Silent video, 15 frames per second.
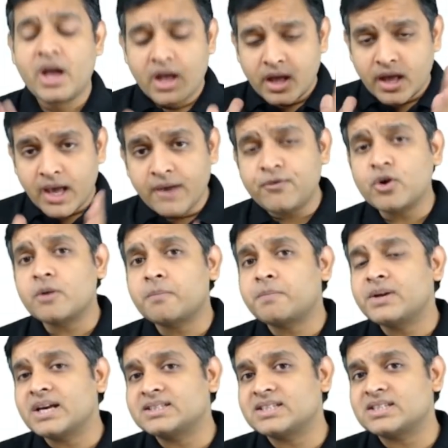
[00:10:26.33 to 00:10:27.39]
If your
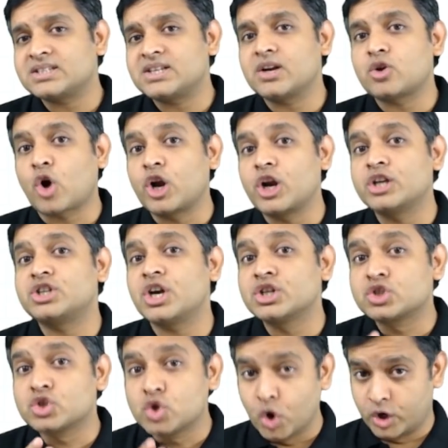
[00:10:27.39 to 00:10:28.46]
pre-existing knowledge
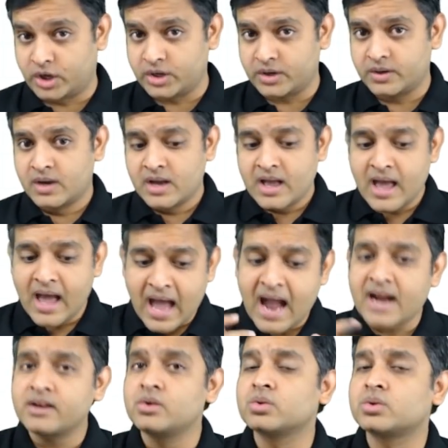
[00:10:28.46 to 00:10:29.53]
is good
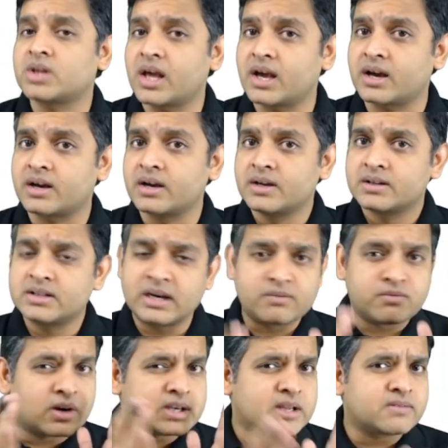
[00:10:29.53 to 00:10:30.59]
and you think
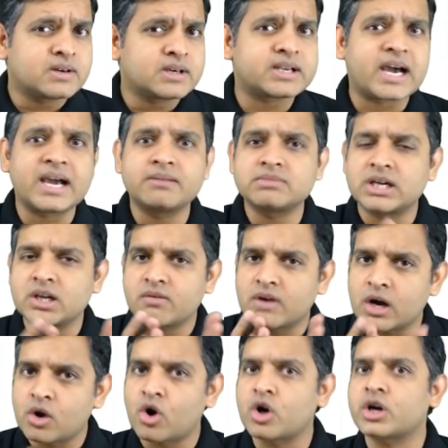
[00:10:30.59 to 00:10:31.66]
that whatever time that you've
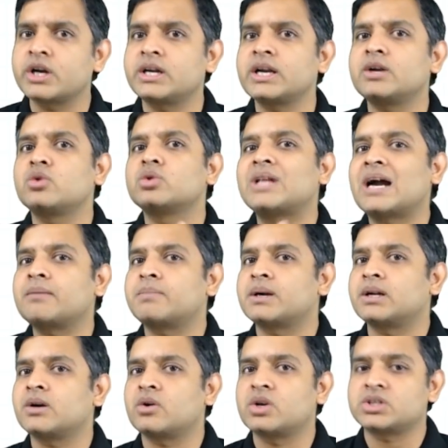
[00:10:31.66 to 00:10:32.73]
allocated to that
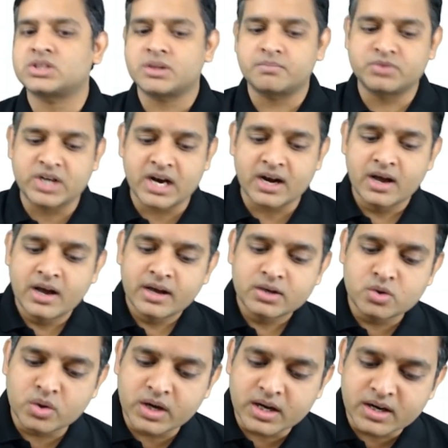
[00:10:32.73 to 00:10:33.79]
particular subject,
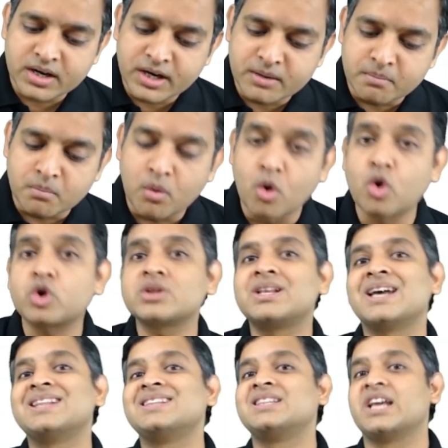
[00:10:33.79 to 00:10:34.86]
you can read more
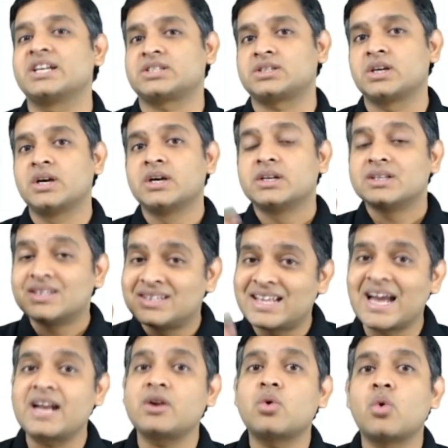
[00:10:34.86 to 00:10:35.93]
than this,
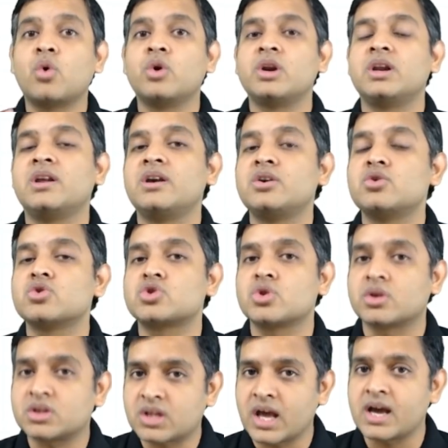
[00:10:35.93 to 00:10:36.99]
then only you
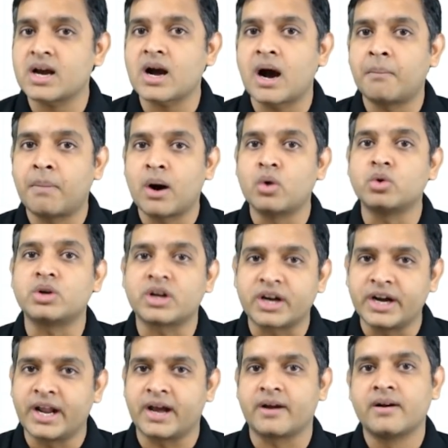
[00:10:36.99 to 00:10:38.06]
should think about
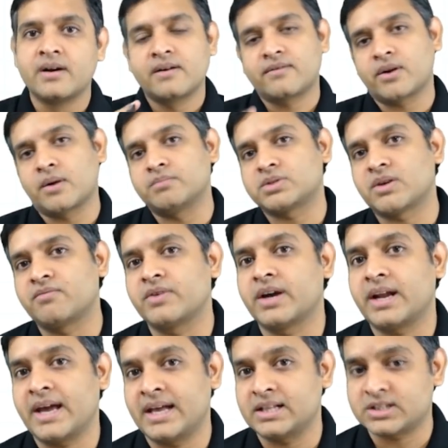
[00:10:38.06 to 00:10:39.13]
reading from
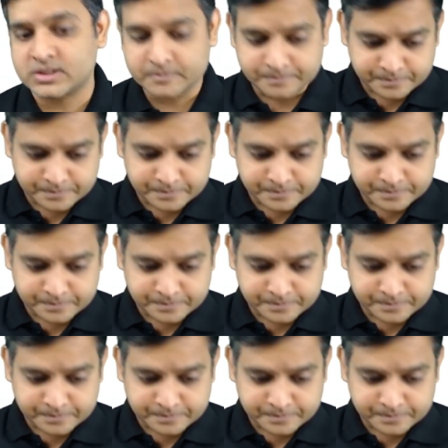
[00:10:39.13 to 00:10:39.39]
somewhere else.